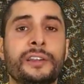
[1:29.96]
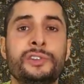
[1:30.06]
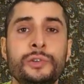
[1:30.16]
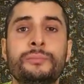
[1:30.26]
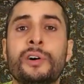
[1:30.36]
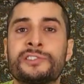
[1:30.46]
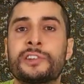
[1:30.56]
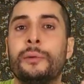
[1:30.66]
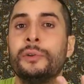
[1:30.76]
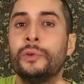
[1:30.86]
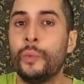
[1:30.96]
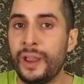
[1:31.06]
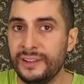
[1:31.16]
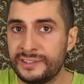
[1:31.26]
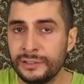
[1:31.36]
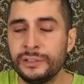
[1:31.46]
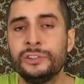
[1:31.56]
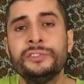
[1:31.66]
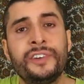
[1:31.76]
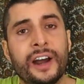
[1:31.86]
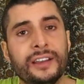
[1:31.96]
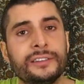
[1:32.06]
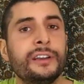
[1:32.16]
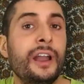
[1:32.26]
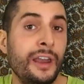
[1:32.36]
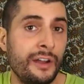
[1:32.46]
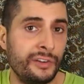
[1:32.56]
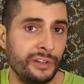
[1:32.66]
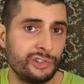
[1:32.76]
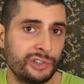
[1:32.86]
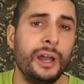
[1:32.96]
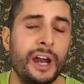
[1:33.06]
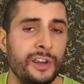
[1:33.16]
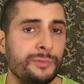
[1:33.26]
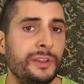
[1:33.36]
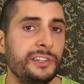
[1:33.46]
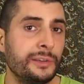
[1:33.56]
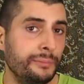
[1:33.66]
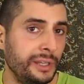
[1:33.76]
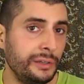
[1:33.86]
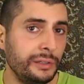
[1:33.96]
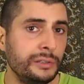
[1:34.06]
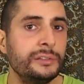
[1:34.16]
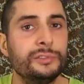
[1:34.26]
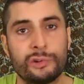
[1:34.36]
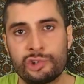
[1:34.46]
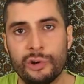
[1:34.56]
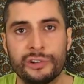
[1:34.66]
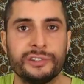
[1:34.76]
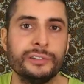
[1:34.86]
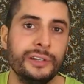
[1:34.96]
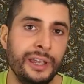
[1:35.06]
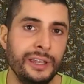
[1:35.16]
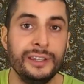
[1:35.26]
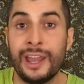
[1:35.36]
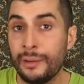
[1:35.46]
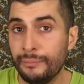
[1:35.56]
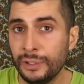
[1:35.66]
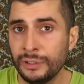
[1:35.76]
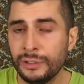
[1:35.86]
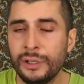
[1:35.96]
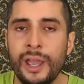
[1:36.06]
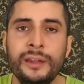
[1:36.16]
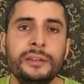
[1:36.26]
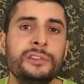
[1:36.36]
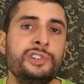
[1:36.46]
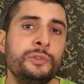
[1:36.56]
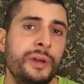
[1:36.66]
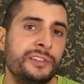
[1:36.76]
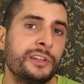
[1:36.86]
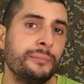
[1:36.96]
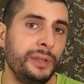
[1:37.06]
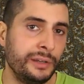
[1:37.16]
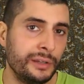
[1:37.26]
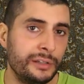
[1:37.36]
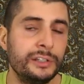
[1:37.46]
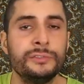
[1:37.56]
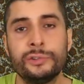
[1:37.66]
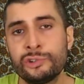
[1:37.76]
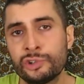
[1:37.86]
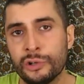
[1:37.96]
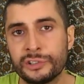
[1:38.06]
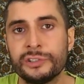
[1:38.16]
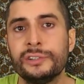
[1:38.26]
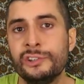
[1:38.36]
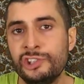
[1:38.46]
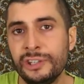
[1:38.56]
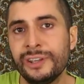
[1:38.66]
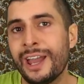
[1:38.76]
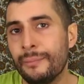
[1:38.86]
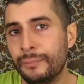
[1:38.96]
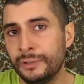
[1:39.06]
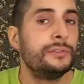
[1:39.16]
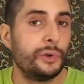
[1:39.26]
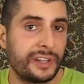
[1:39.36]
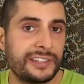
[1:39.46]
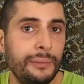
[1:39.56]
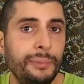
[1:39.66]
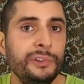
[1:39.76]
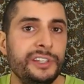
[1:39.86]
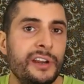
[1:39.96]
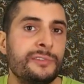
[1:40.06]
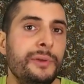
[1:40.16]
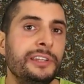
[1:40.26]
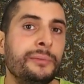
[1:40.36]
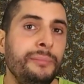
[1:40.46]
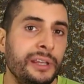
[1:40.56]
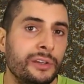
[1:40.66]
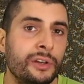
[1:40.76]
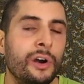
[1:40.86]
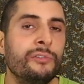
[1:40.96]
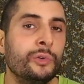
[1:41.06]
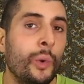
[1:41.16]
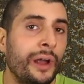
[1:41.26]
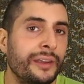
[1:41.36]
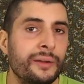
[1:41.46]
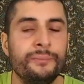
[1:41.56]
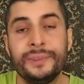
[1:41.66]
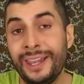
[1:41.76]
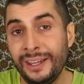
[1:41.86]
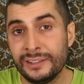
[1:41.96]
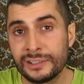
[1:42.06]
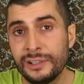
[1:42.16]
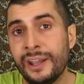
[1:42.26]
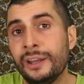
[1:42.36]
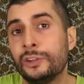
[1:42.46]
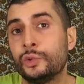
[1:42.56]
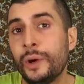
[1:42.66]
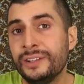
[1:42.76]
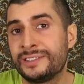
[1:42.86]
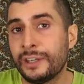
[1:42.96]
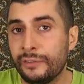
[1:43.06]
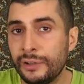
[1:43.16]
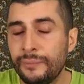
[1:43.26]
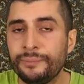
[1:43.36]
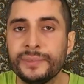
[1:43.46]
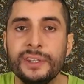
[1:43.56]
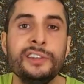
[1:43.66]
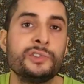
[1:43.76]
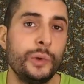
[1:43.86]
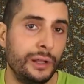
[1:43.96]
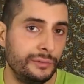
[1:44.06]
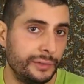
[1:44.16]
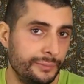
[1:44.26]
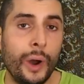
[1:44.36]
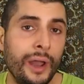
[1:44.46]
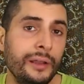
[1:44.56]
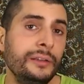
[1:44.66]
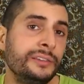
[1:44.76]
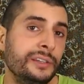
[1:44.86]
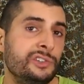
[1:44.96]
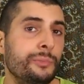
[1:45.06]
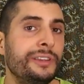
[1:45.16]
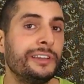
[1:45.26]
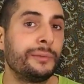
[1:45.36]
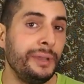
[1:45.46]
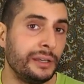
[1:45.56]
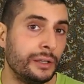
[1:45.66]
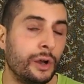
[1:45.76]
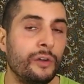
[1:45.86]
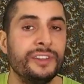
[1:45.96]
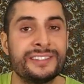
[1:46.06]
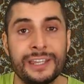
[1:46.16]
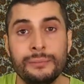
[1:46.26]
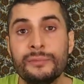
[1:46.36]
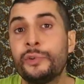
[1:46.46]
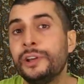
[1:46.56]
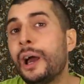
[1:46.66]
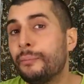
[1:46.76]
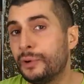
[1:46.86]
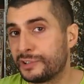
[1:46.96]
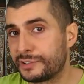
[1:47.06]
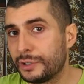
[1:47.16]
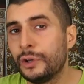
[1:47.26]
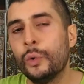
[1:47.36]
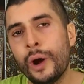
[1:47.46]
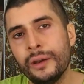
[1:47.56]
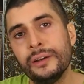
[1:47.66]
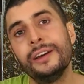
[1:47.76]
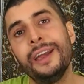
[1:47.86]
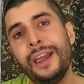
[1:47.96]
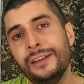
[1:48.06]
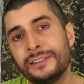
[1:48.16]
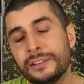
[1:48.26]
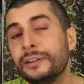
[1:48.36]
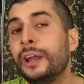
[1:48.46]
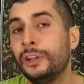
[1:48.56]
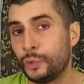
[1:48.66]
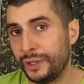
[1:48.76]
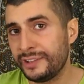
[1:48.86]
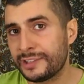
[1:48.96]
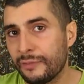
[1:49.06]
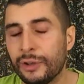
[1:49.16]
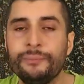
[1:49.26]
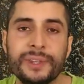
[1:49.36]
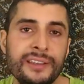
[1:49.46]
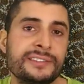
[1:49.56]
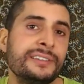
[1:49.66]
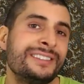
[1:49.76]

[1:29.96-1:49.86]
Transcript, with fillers: the two most common ways to find an average. Arithmetic mean, for short AM, and geometric mean, for short GM. For example, the arithmetic mean of 1, 8 and 27 is 12, while the geometric mean of the same three numbers, 1, 8 and 27 is